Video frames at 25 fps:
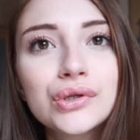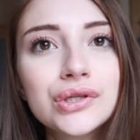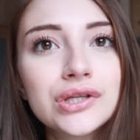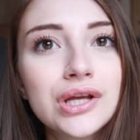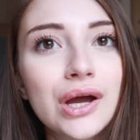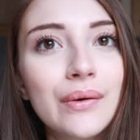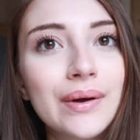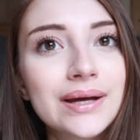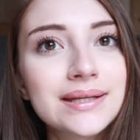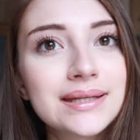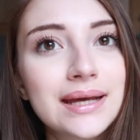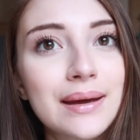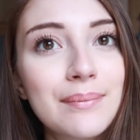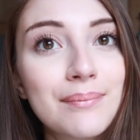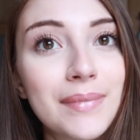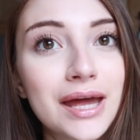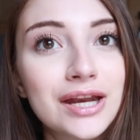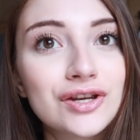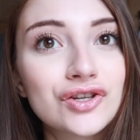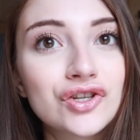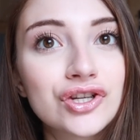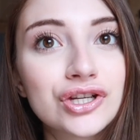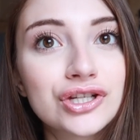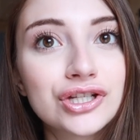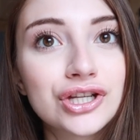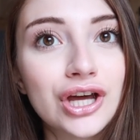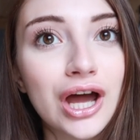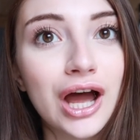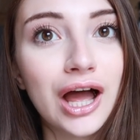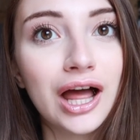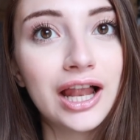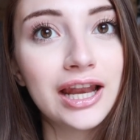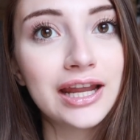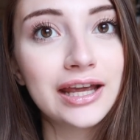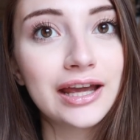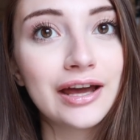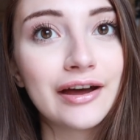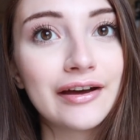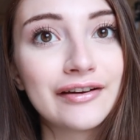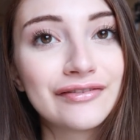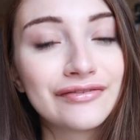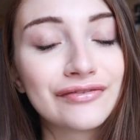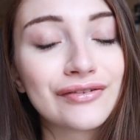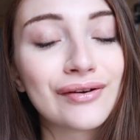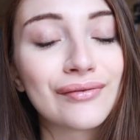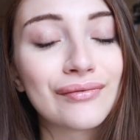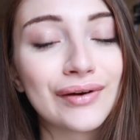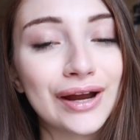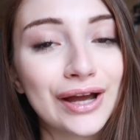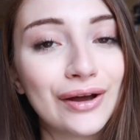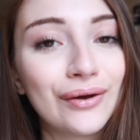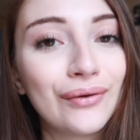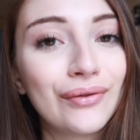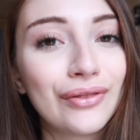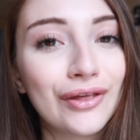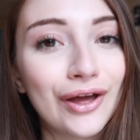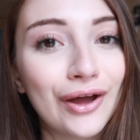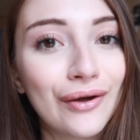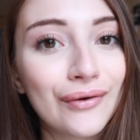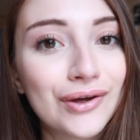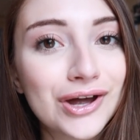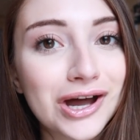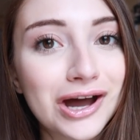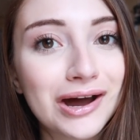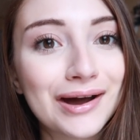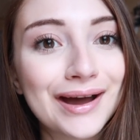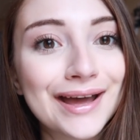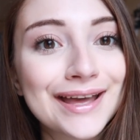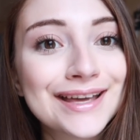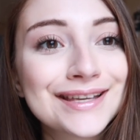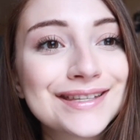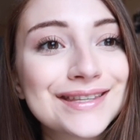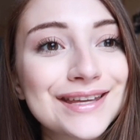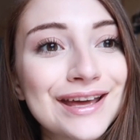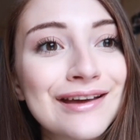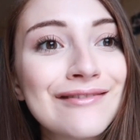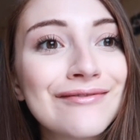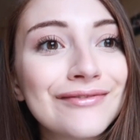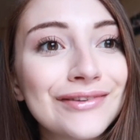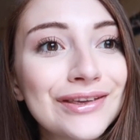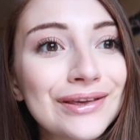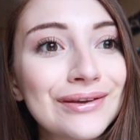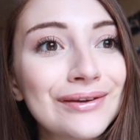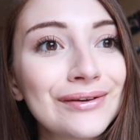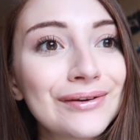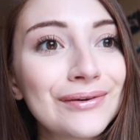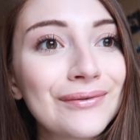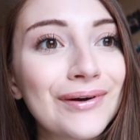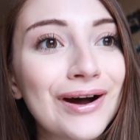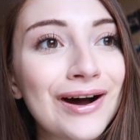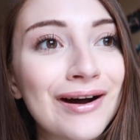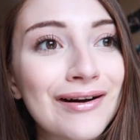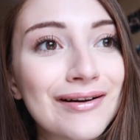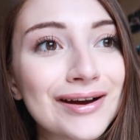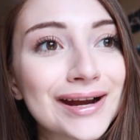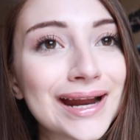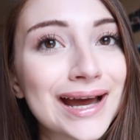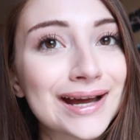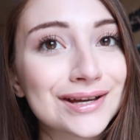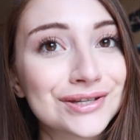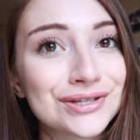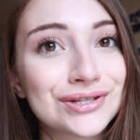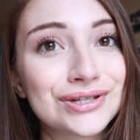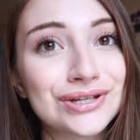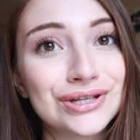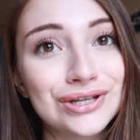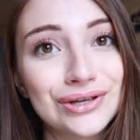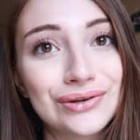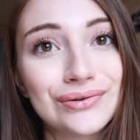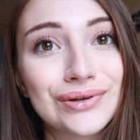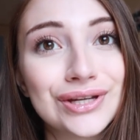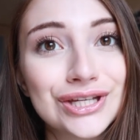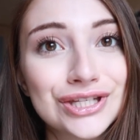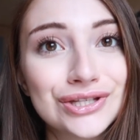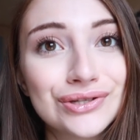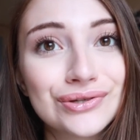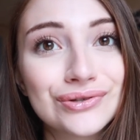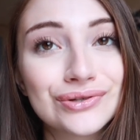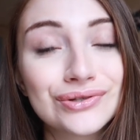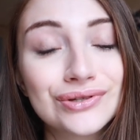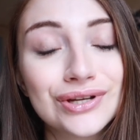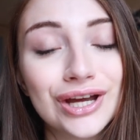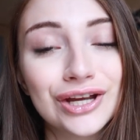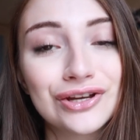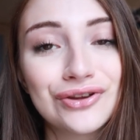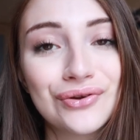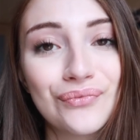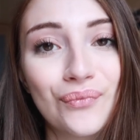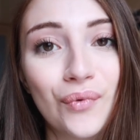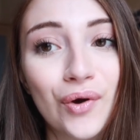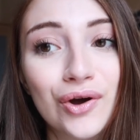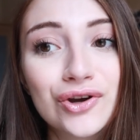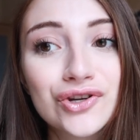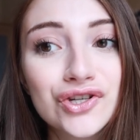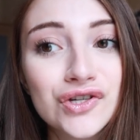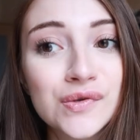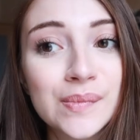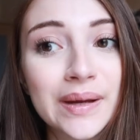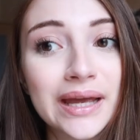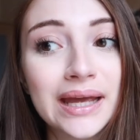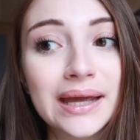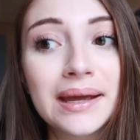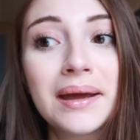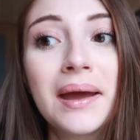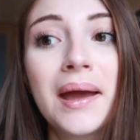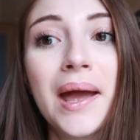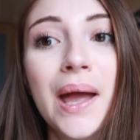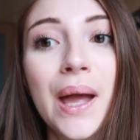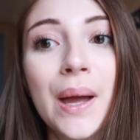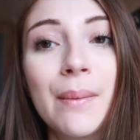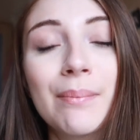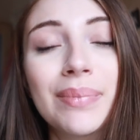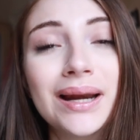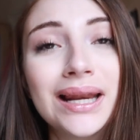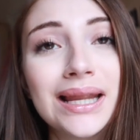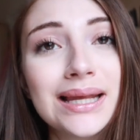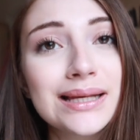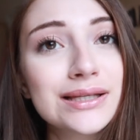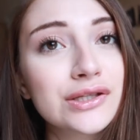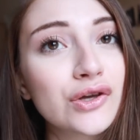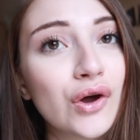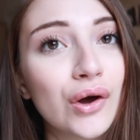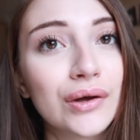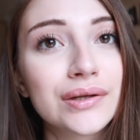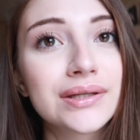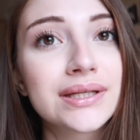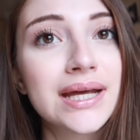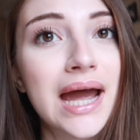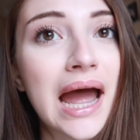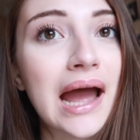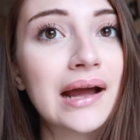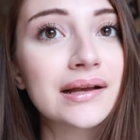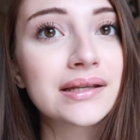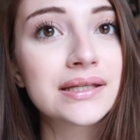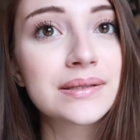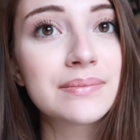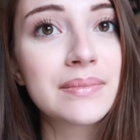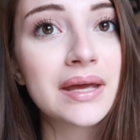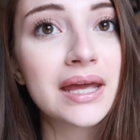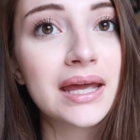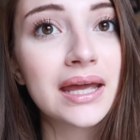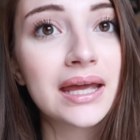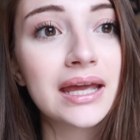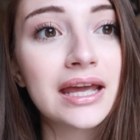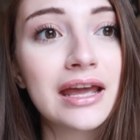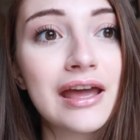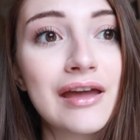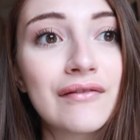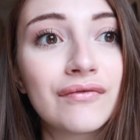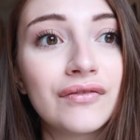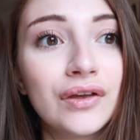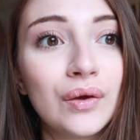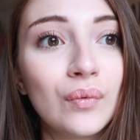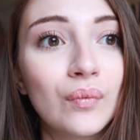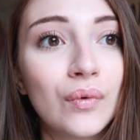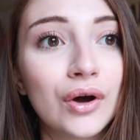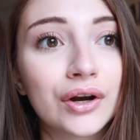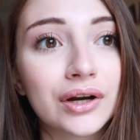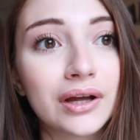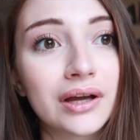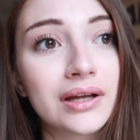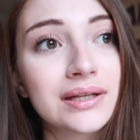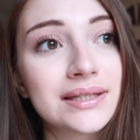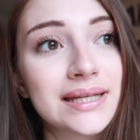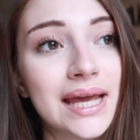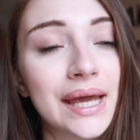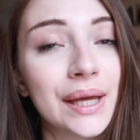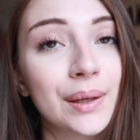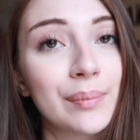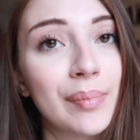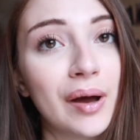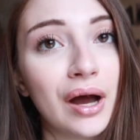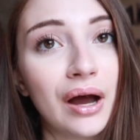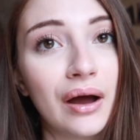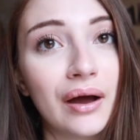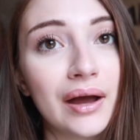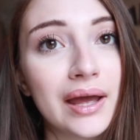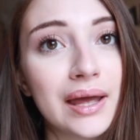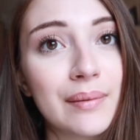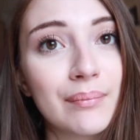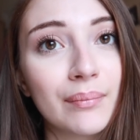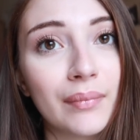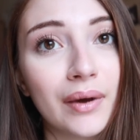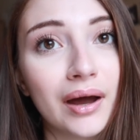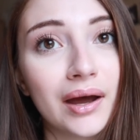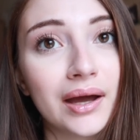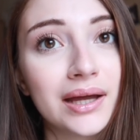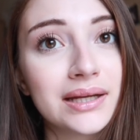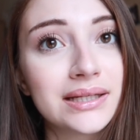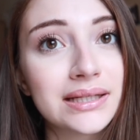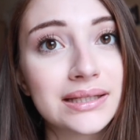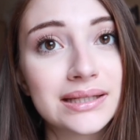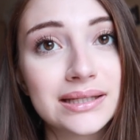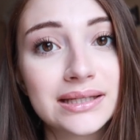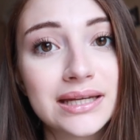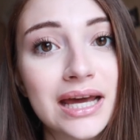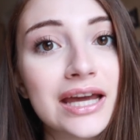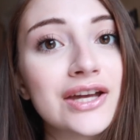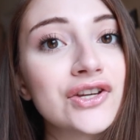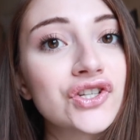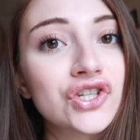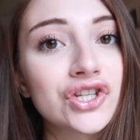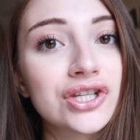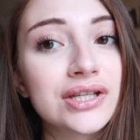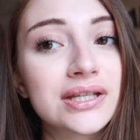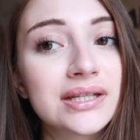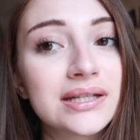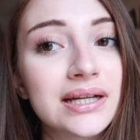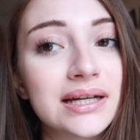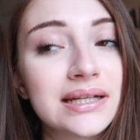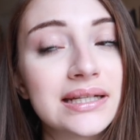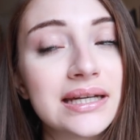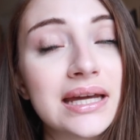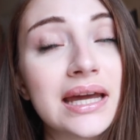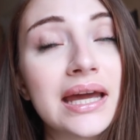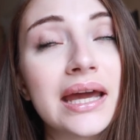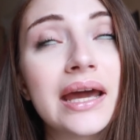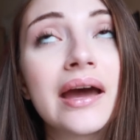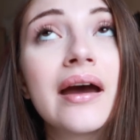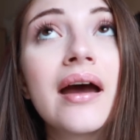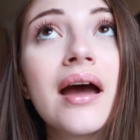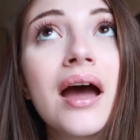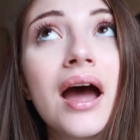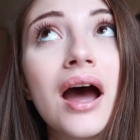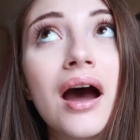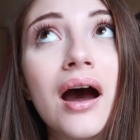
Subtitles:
Also, as I mentioned earlier, for real though, guys, if you are an extra uni student and you watch me, please contact me if you wanna take part in my dissertation study.